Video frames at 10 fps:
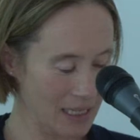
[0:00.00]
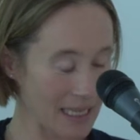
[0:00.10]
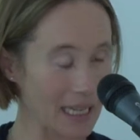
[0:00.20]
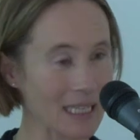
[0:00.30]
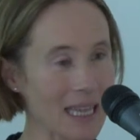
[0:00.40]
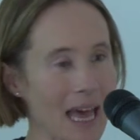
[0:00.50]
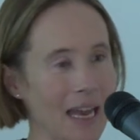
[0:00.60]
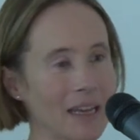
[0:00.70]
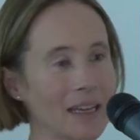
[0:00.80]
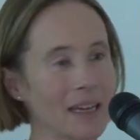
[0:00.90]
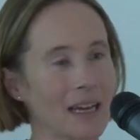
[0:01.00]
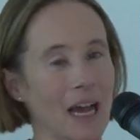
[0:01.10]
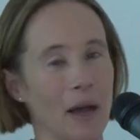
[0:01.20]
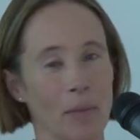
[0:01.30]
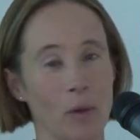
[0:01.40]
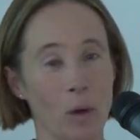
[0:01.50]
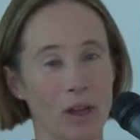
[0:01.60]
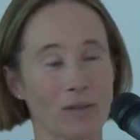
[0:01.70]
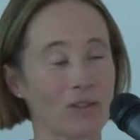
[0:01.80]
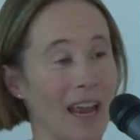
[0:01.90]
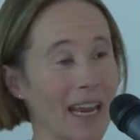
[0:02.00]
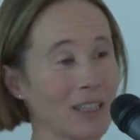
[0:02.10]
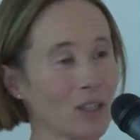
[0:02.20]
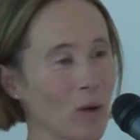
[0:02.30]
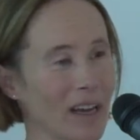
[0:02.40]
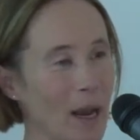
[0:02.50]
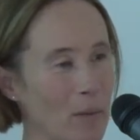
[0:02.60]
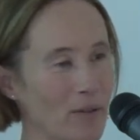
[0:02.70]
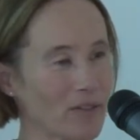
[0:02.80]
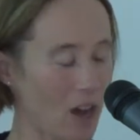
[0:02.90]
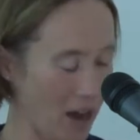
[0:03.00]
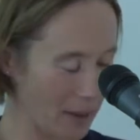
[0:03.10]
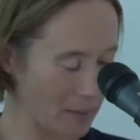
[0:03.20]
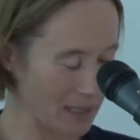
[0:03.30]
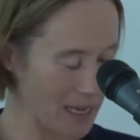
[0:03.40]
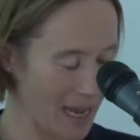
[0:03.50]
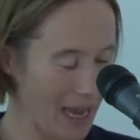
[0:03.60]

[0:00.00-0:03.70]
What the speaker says: Since then, the words have changed quite a number of times,